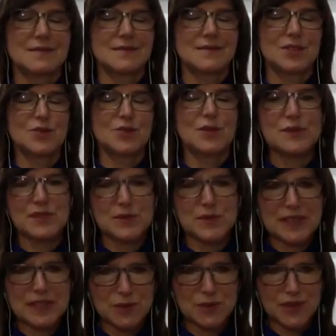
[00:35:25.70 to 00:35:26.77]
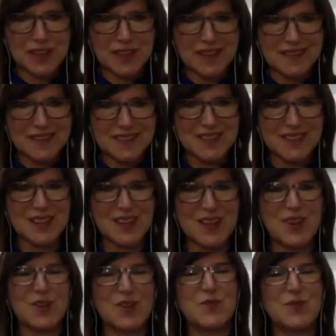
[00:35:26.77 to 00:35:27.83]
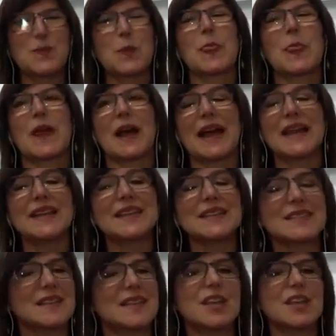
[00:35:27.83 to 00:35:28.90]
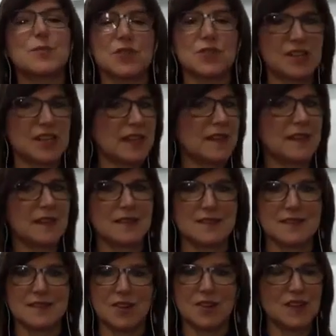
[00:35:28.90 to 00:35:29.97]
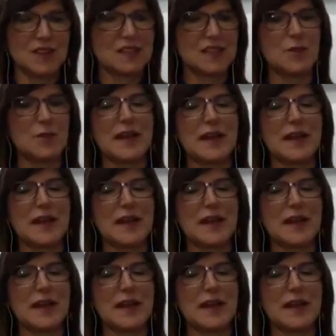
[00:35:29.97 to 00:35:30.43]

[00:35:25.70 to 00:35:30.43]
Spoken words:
who I was meant to be. So I get to keep learning this all the time.